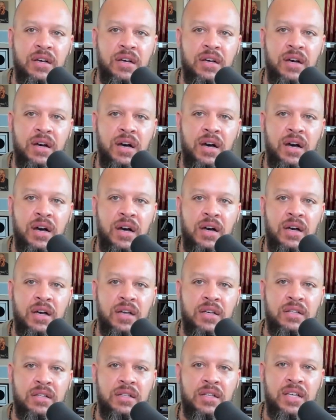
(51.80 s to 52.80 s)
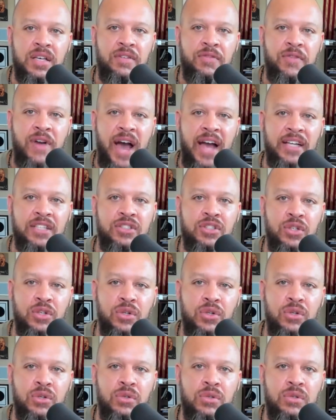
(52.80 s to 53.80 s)
uh, if I
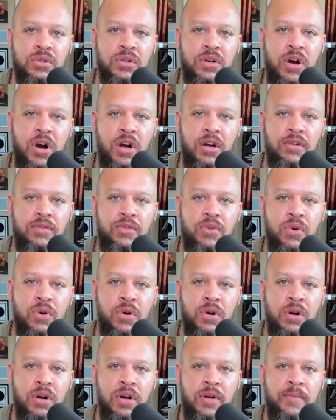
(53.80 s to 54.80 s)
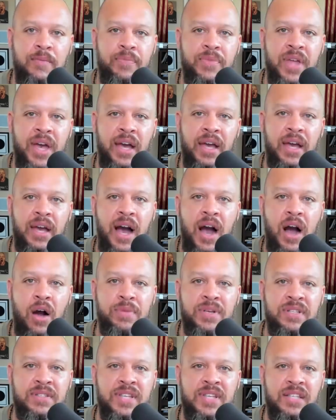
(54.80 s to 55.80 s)
do carnivore that I'll
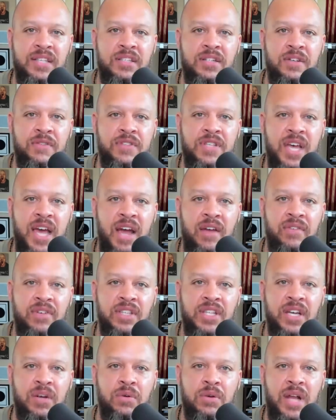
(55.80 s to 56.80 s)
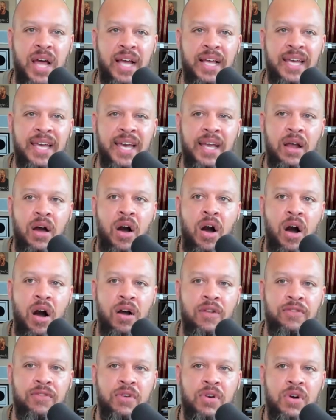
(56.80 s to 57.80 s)
be sensitive to everything when I get
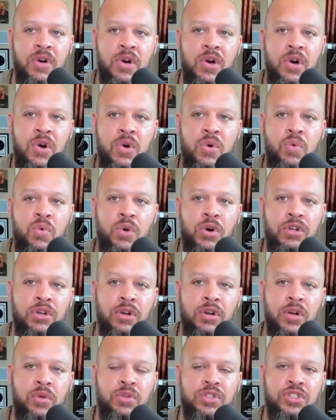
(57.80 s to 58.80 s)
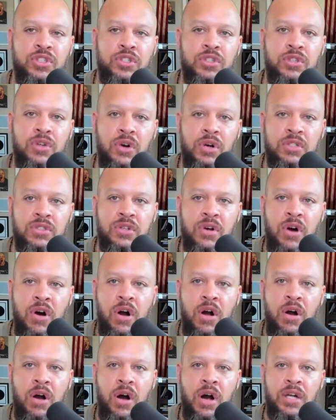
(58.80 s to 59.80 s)
off wondering what your thoughts
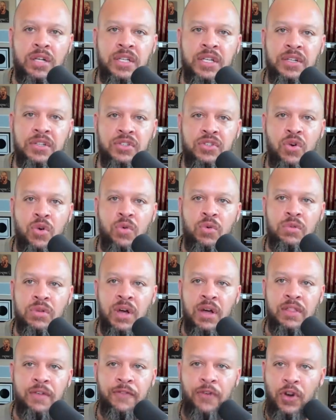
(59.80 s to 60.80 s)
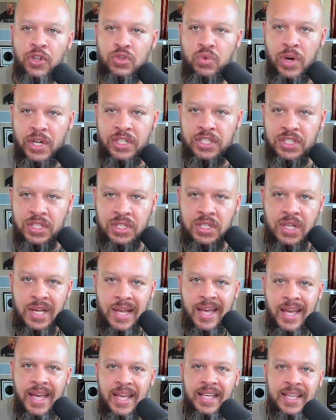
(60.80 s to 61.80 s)
are on this. So uh, the first question,
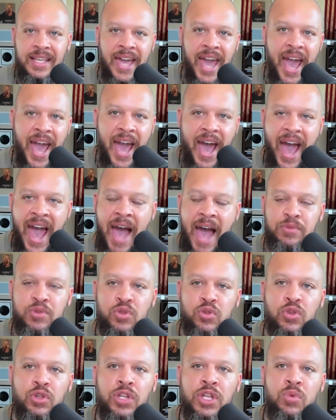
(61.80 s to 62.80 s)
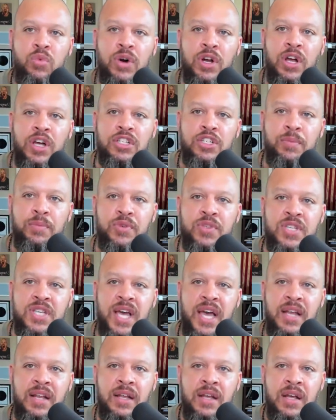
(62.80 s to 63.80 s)
yeah, absolutely
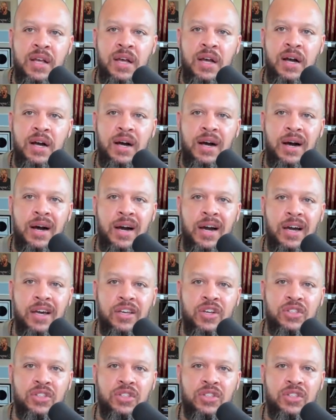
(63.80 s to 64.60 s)
100%. Uh, your